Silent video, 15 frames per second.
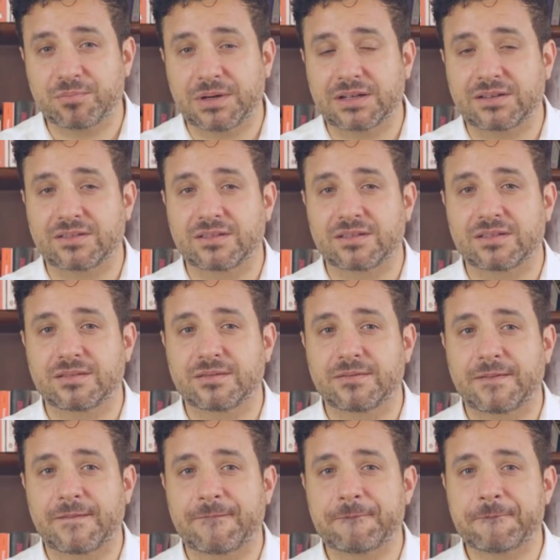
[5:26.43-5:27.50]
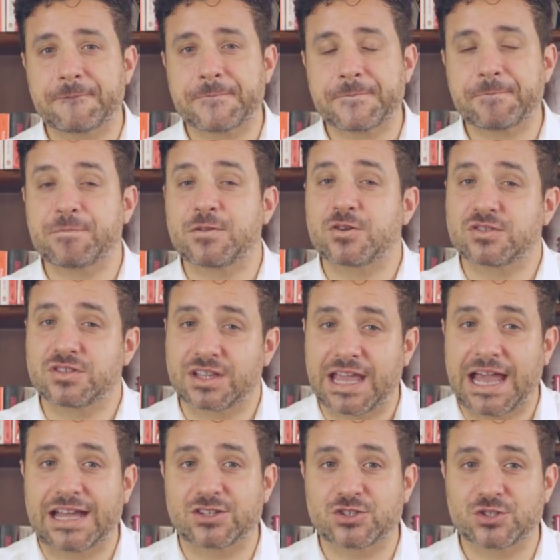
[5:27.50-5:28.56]
but there's a
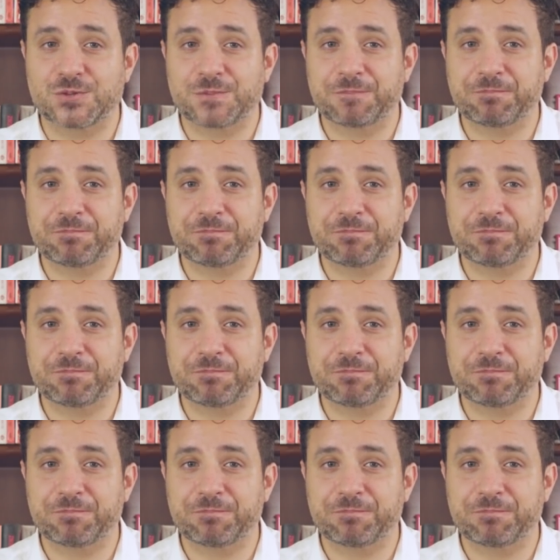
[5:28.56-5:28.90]
catch,